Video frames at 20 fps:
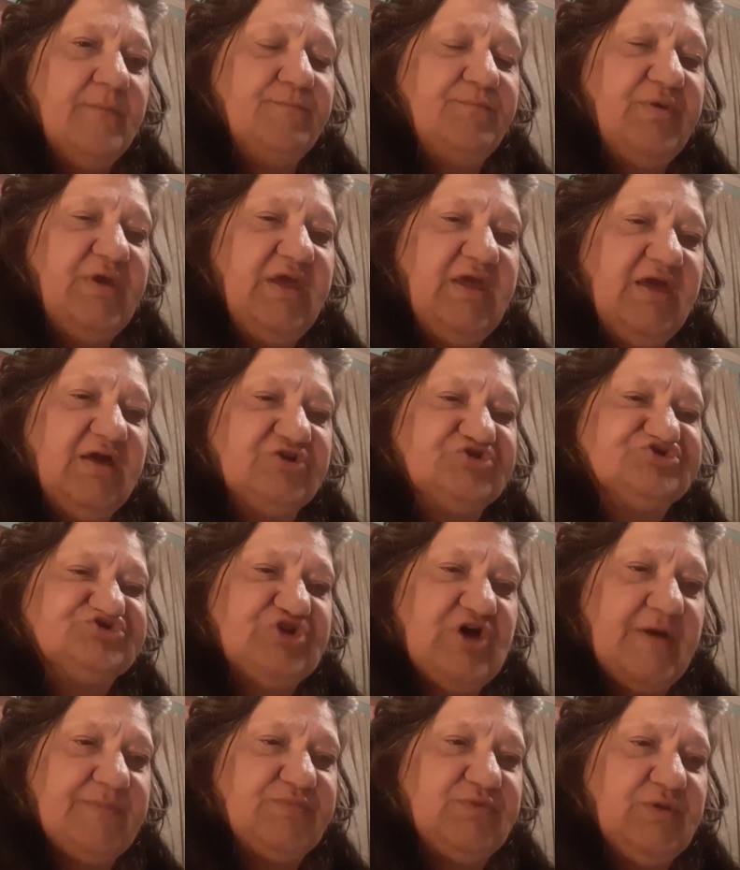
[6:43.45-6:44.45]
be
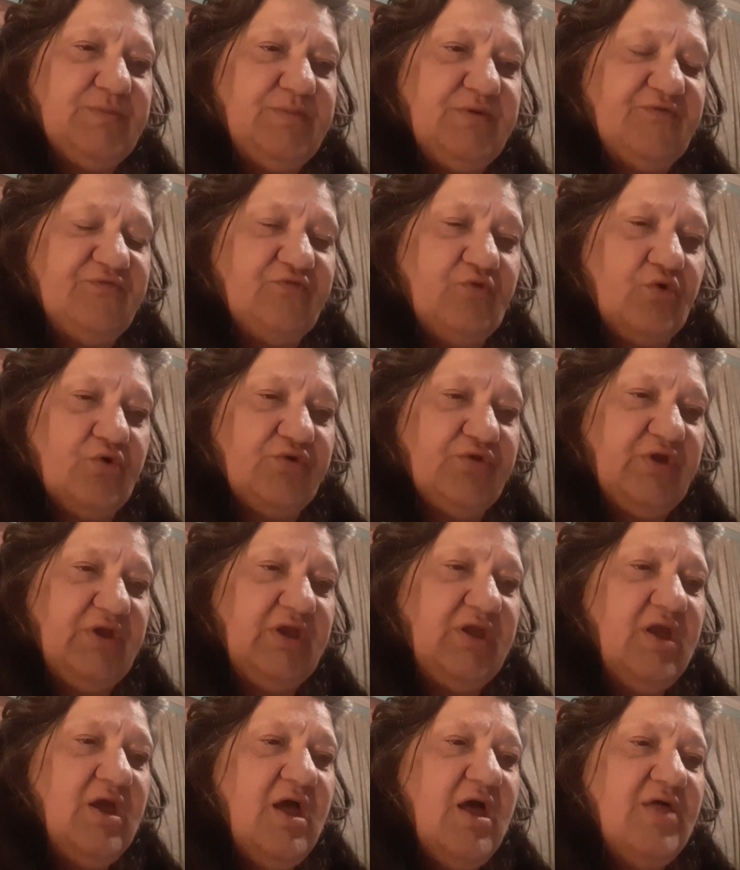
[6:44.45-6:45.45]
accepted before
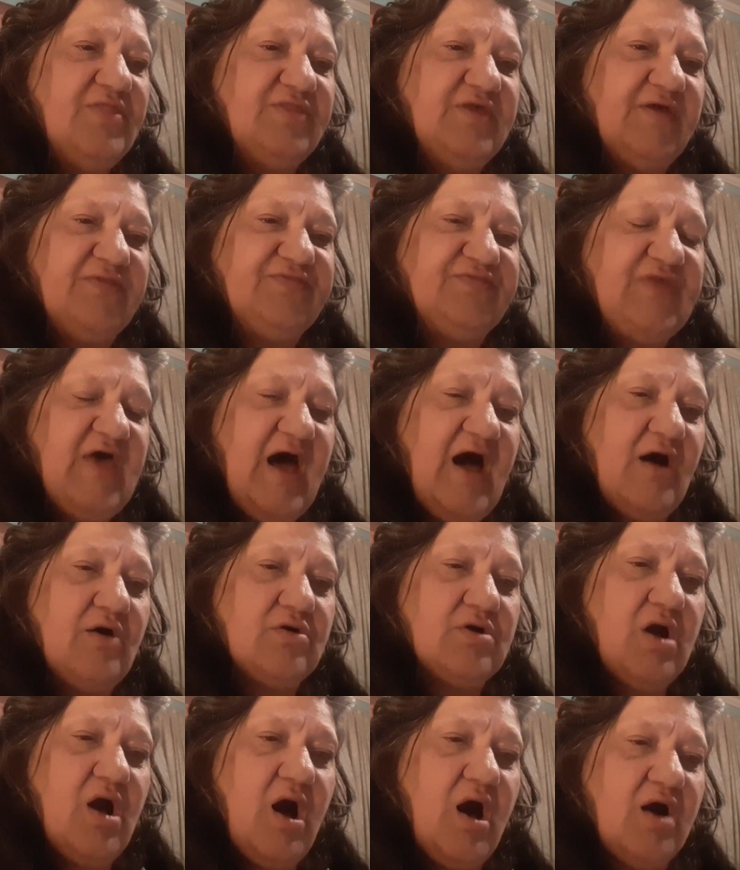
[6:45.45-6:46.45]
thee, that thou
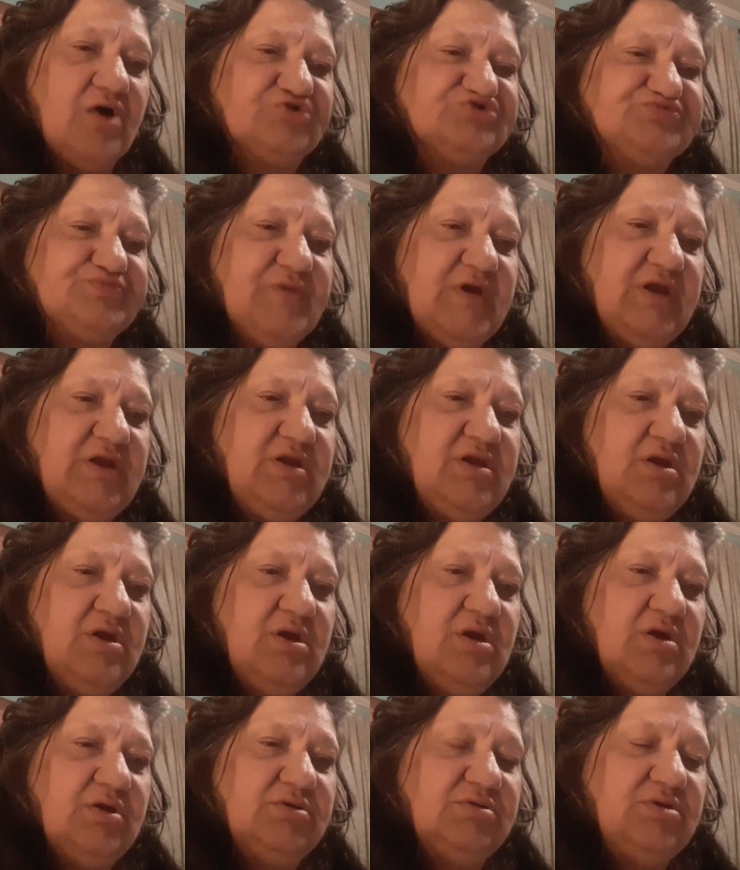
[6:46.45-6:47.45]
cause me
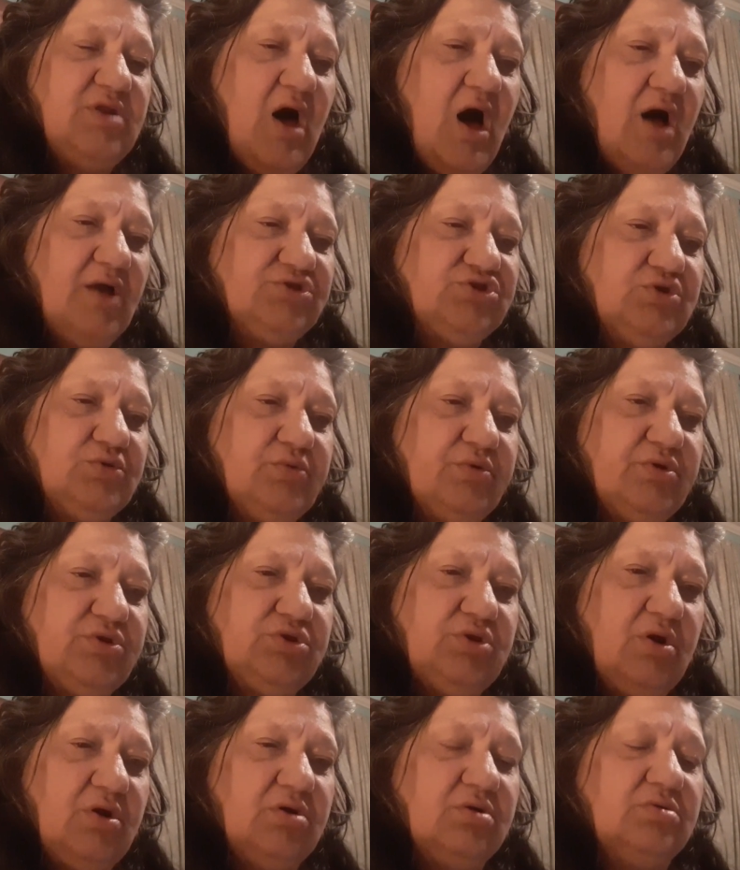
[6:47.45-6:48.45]
not to
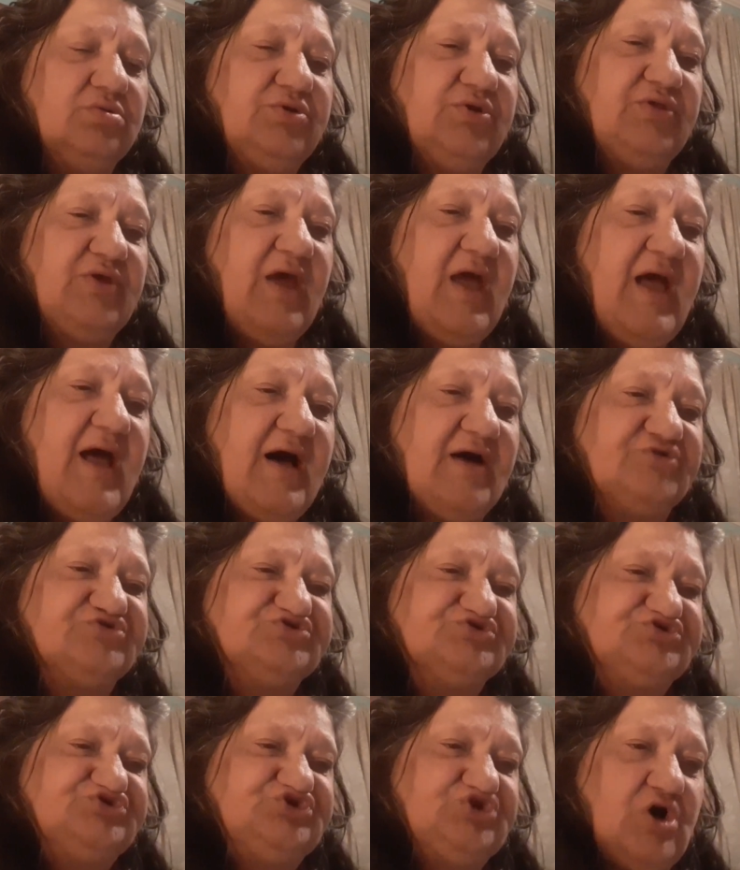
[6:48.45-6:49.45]
return to the house
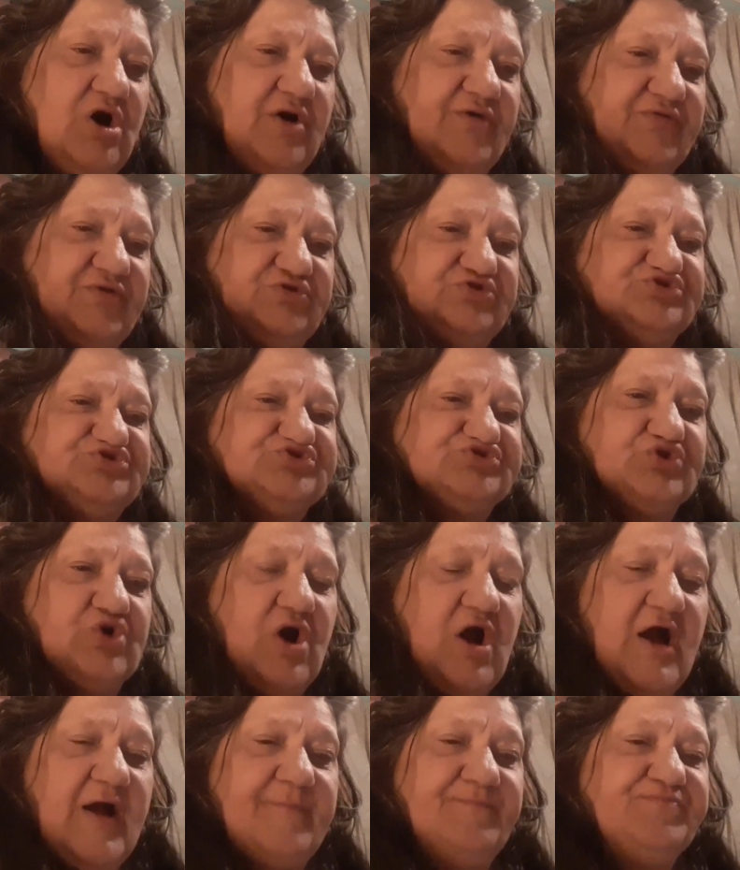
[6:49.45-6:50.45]
of Jonathan the
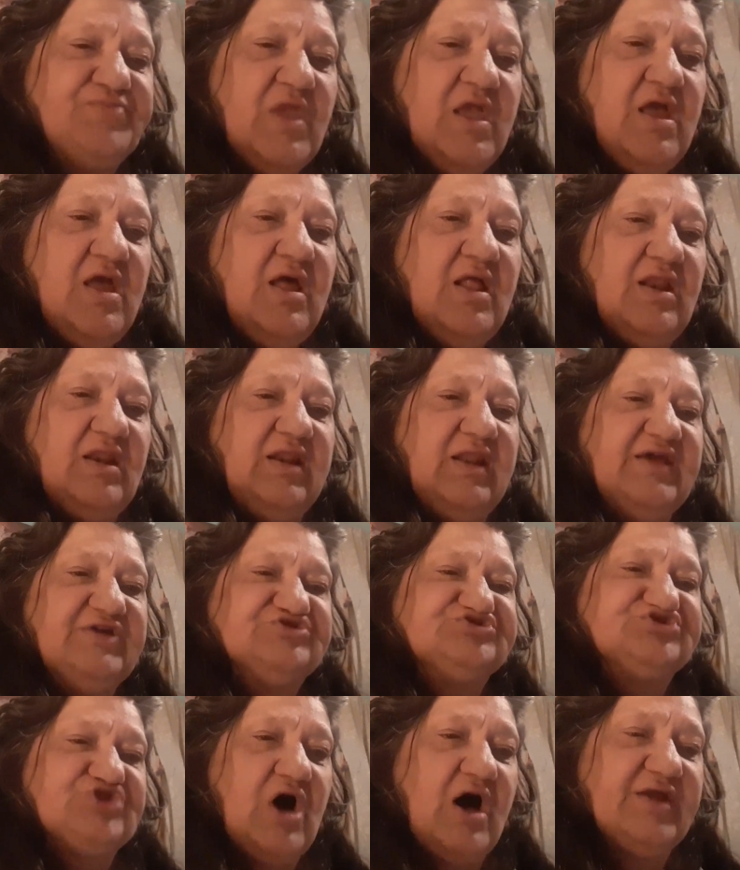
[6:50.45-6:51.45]
scribe,
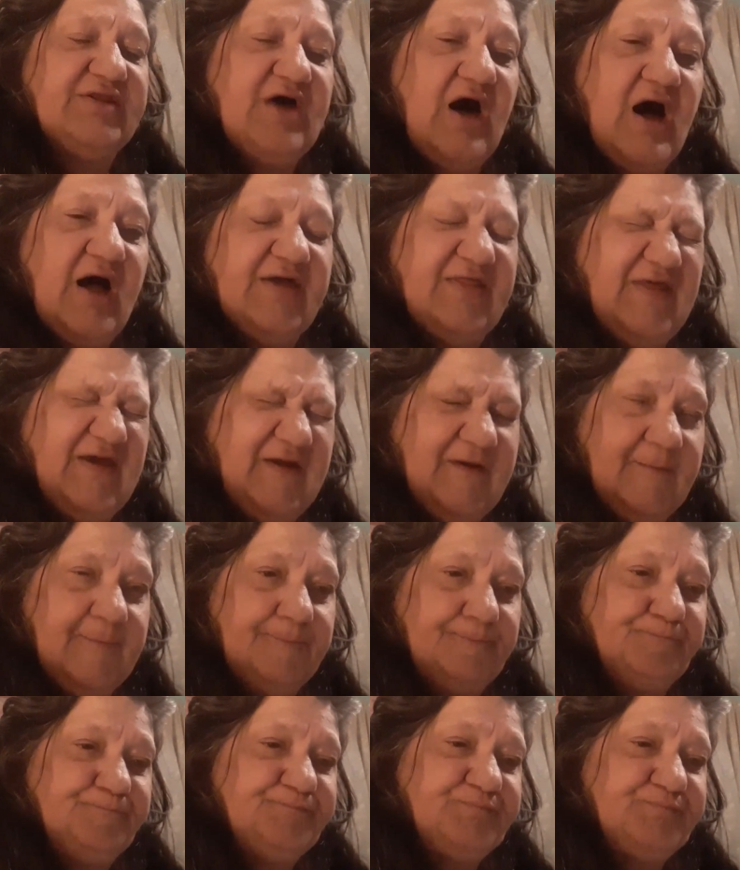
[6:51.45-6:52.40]
lest I die there.